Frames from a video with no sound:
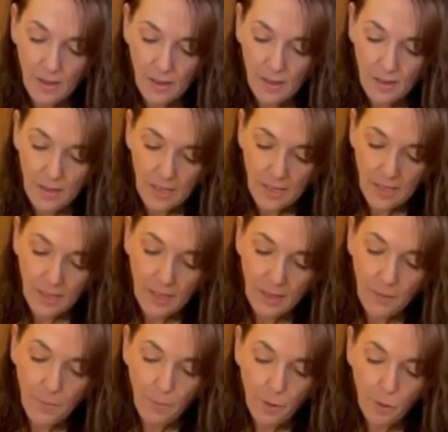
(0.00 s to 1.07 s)
the
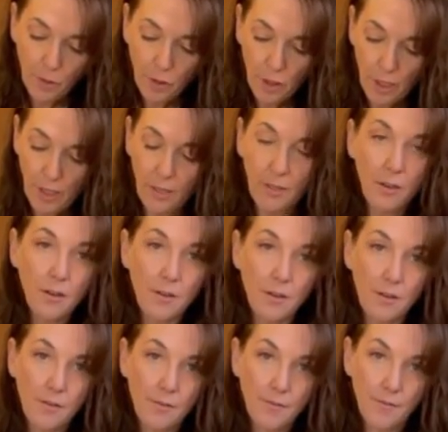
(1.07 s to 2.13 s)
D motion
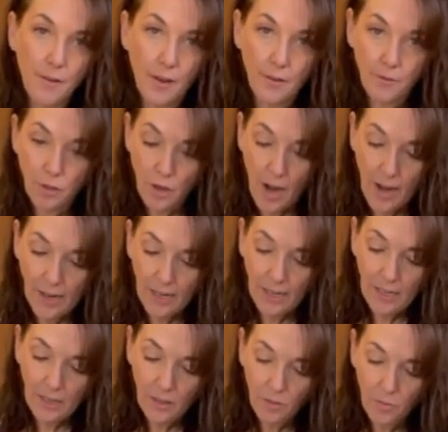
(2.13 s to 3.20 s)
of
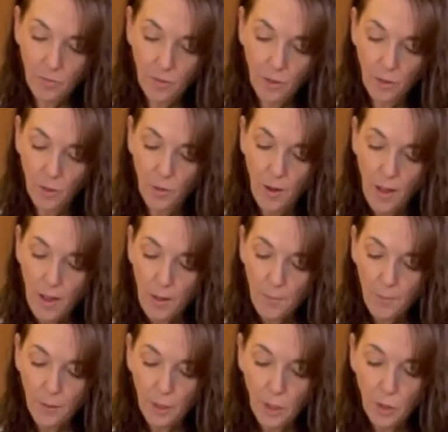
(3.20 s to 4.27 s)
dragging it through,
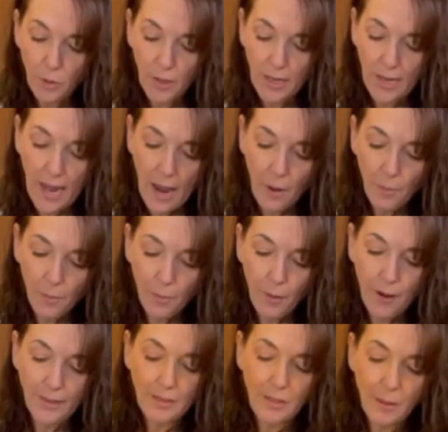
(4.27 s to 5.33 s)
but you can now
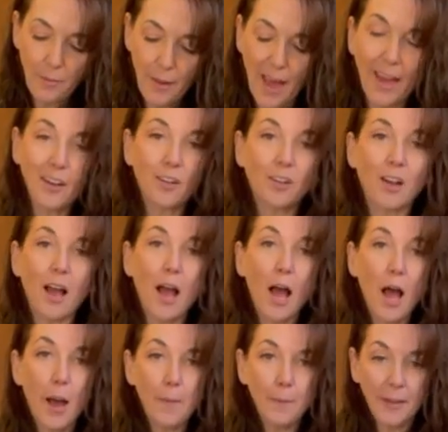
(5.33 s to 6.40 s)
press the batter
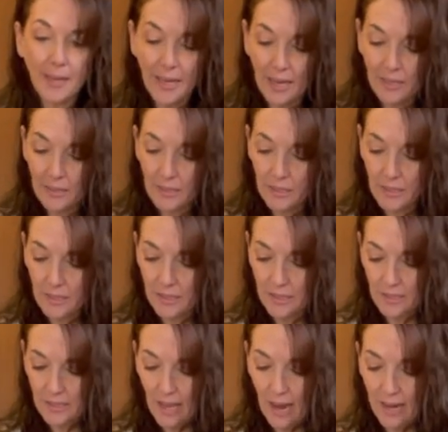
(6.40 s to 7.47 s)
up against the
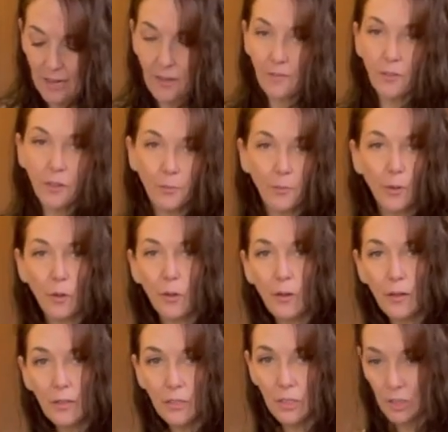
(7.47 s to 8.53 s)
side of your
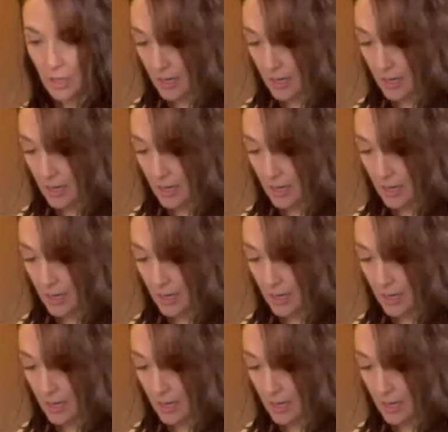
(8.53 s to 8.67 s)
bowl, as you